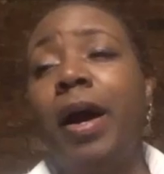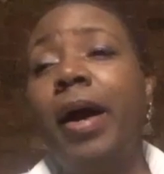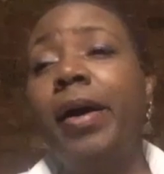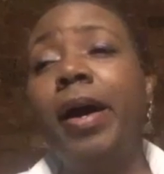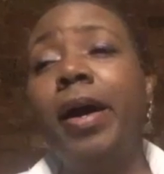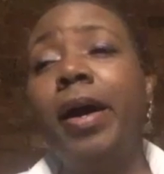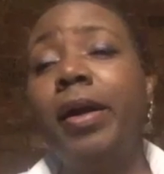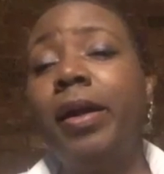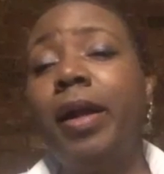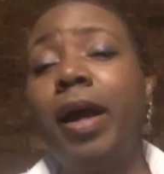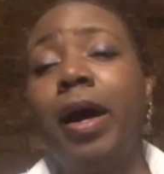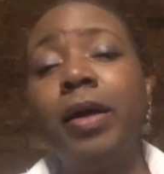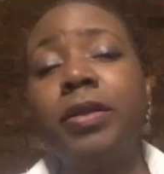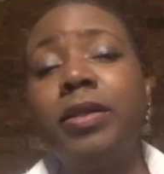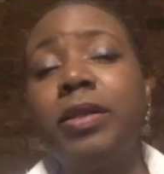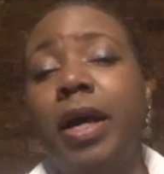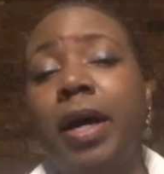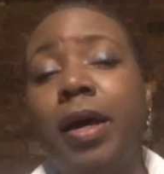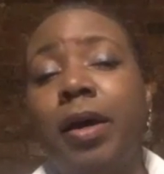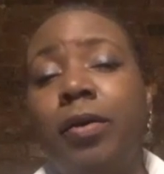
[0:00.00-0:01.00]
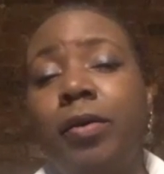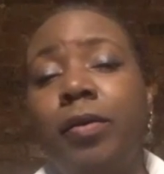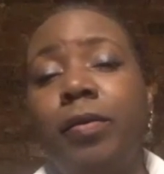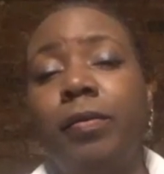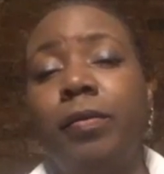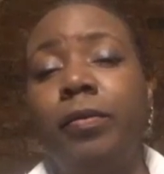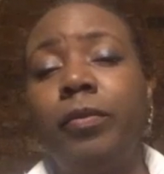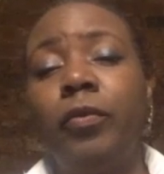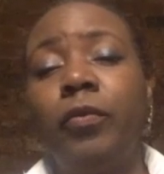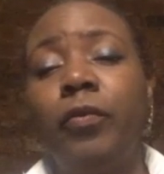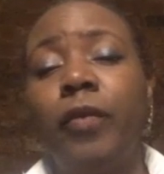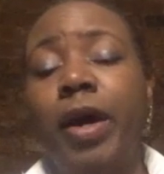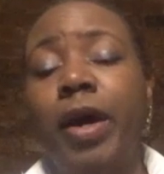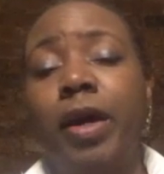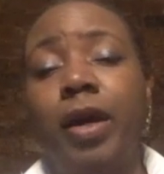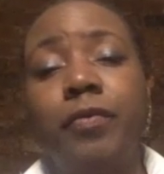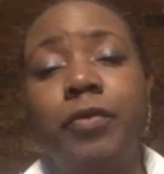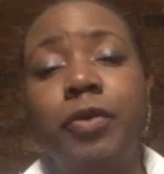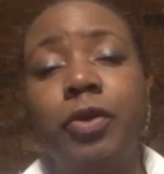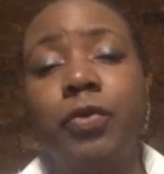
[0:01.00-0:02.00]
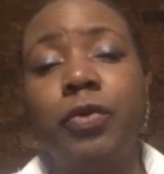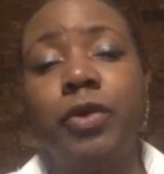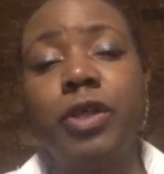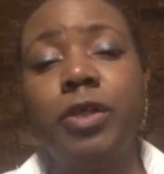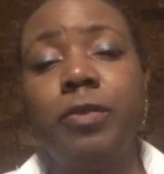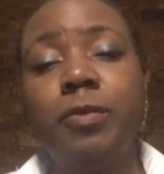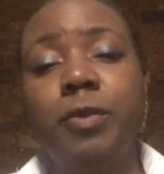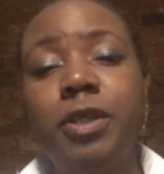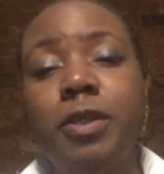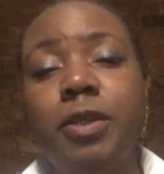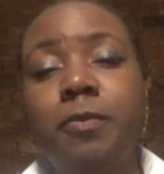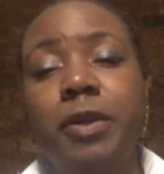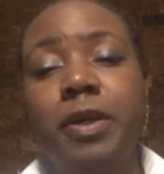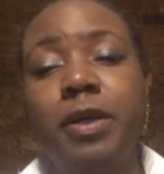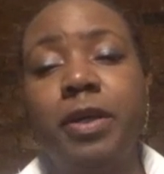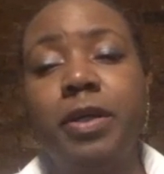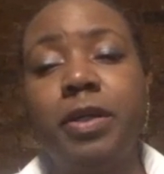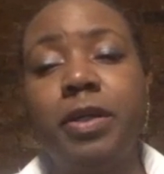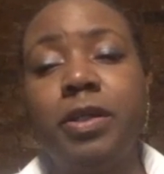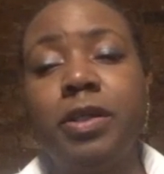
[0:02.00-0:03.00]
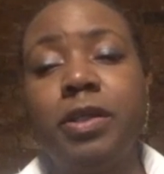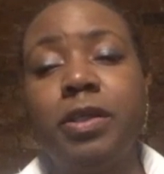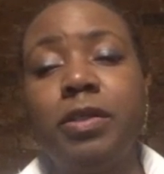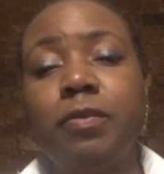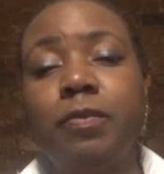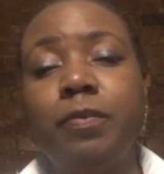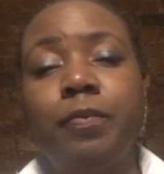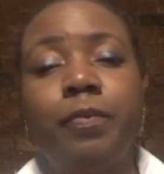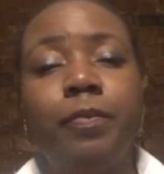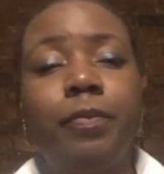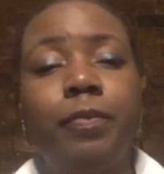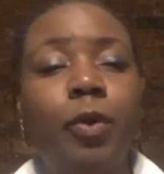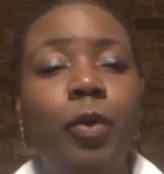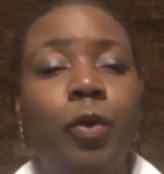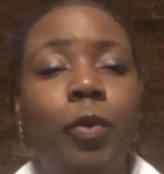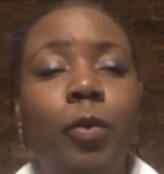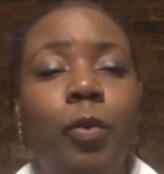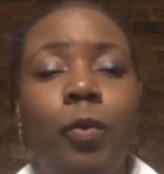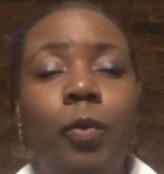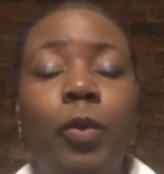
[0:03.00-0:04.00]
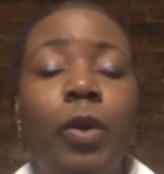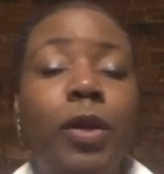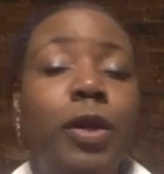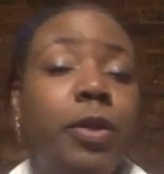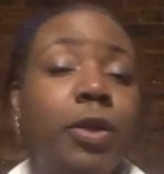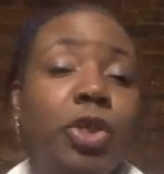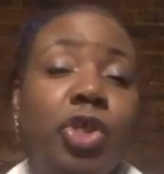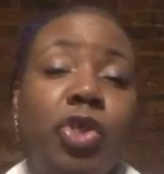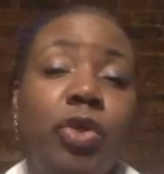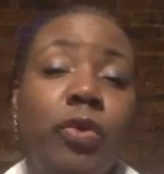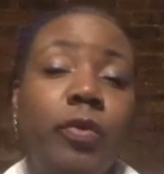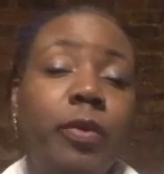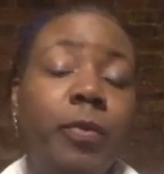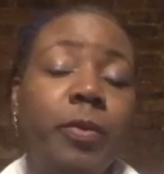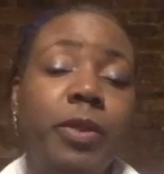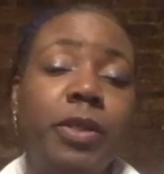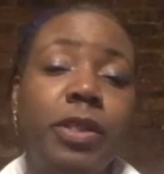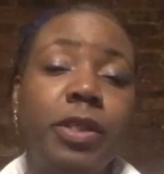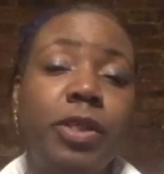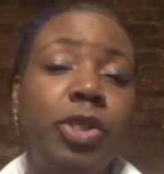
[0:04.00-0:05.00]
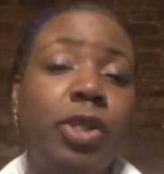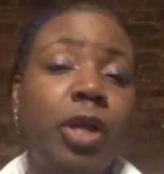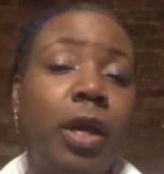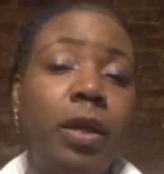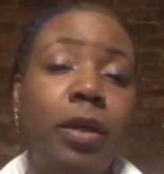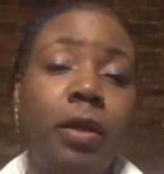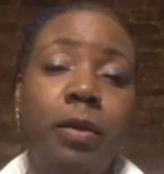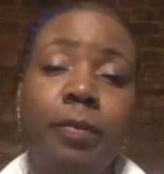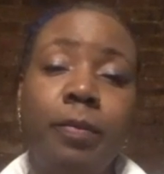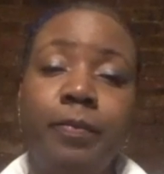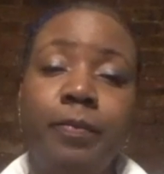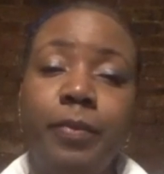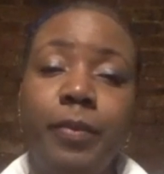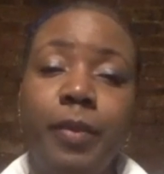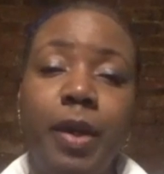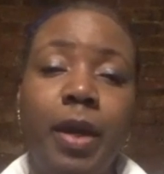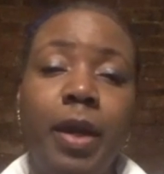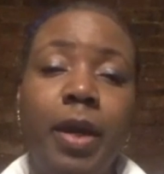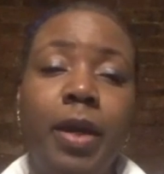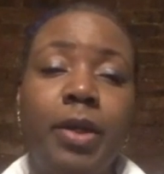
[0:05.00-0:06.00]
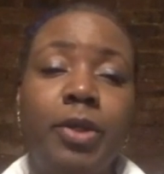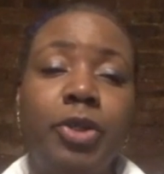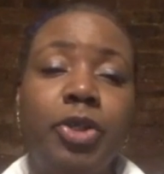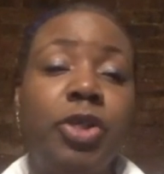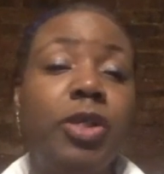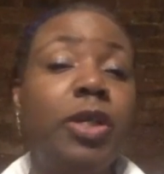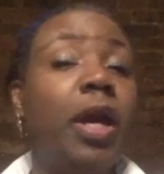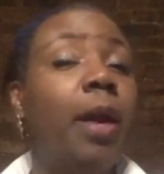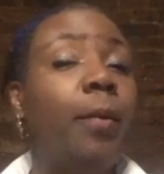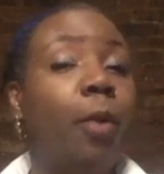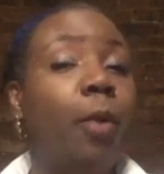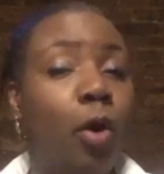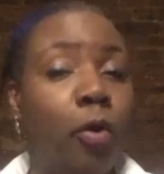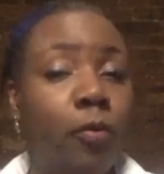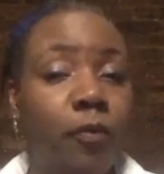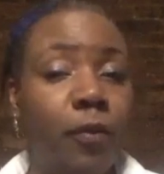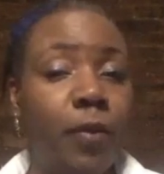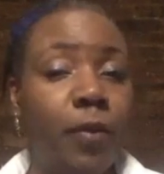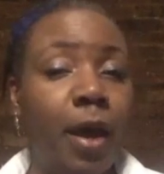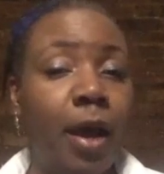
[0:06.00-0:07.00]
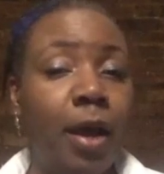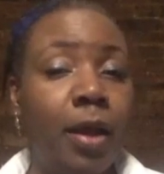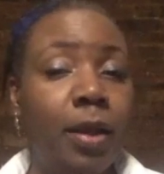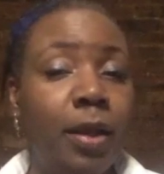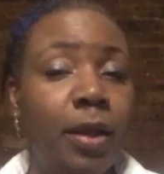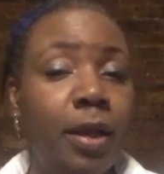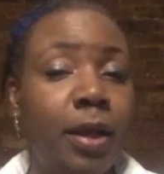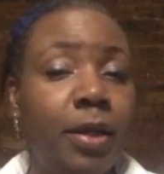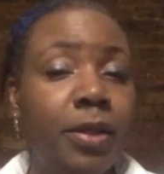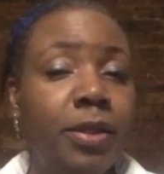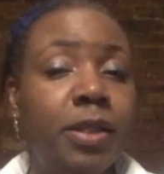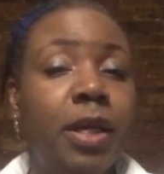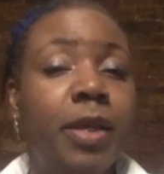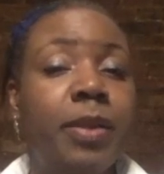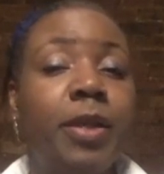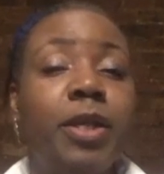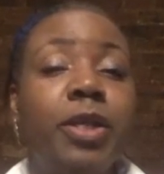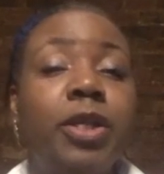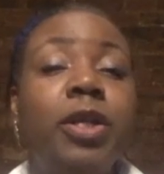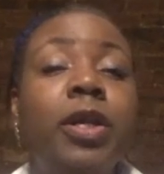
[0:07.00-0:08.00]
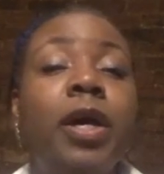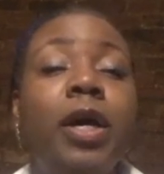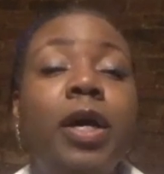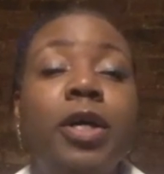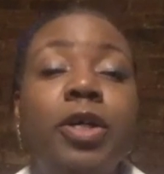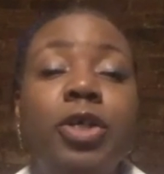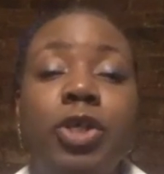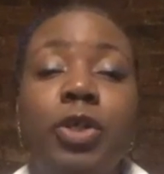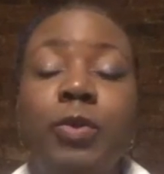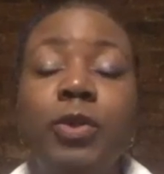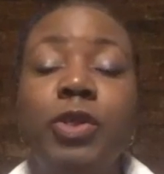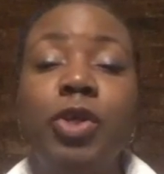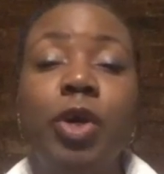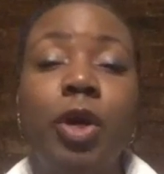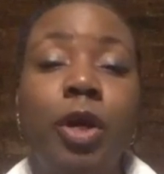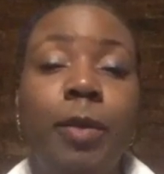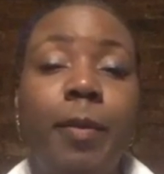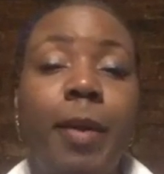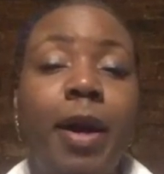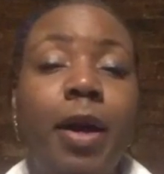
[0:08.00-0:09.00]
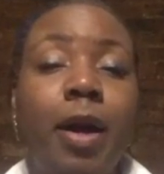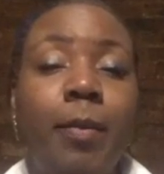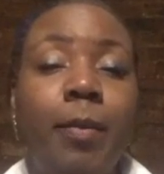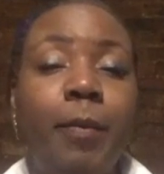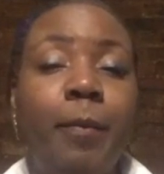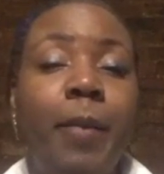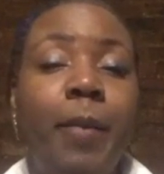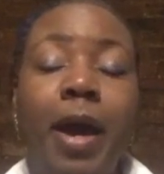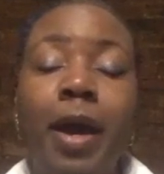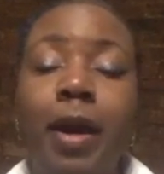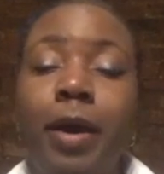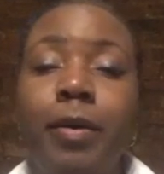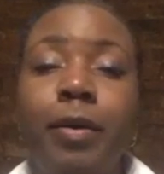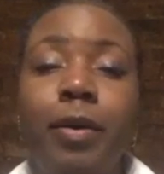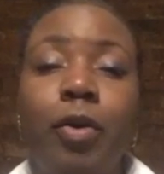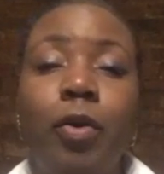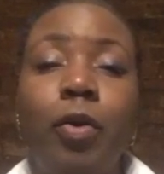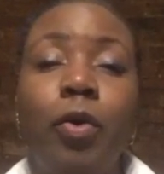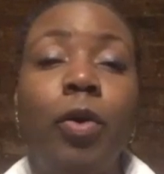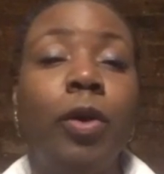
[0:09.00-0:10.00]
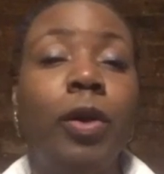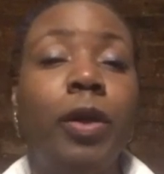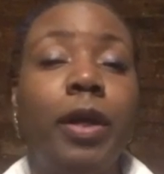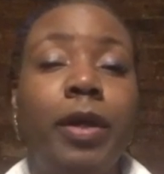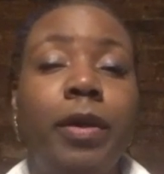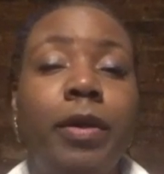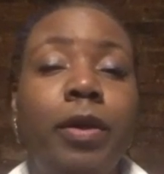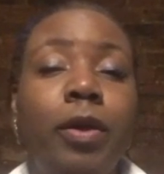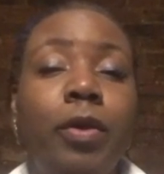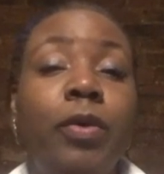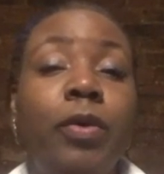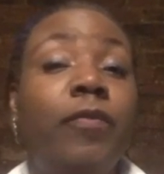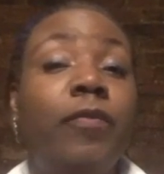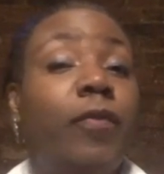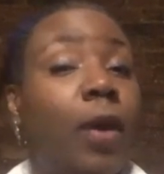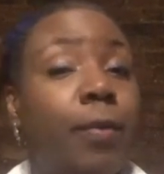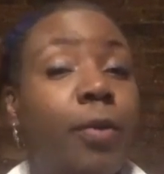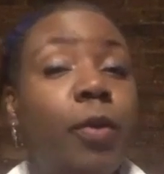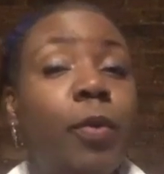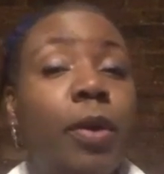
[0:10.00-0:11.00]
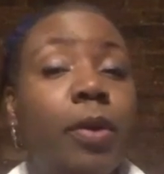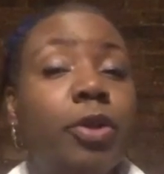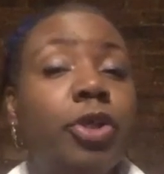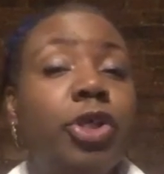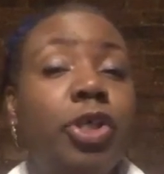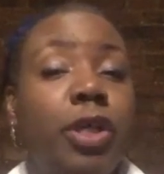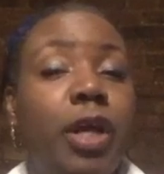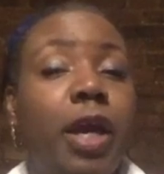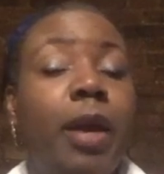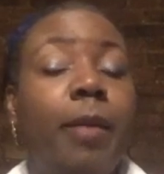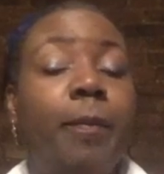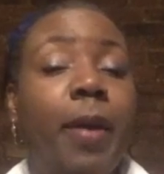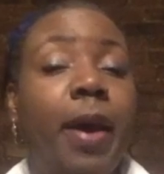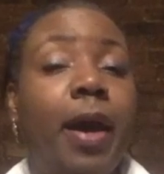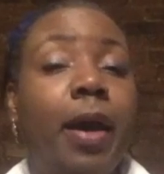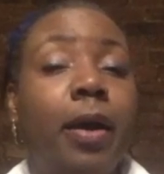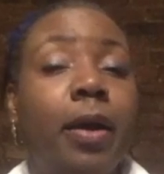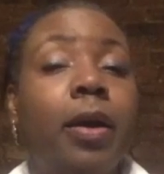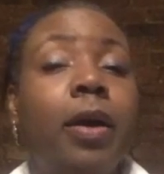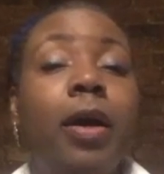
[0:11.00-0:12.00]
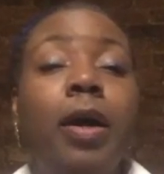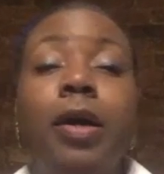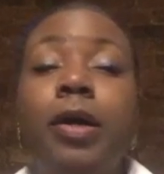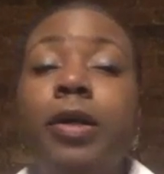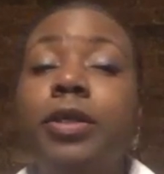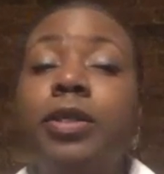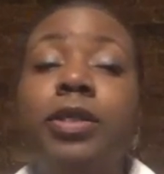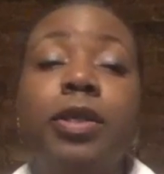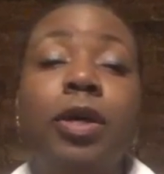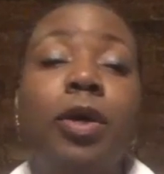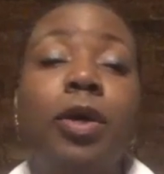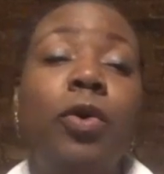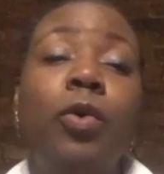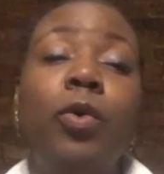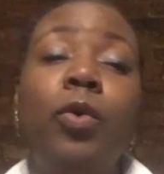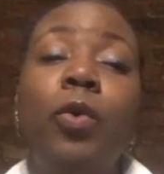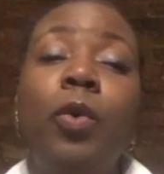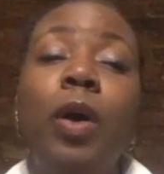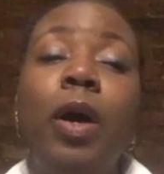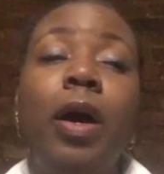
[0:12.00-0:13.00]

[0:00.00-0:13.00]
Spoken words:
kind of locked down right after Christmas because one of the children was in China and she came home for the holidays, and then she was talking about coming back early, in February she came back. So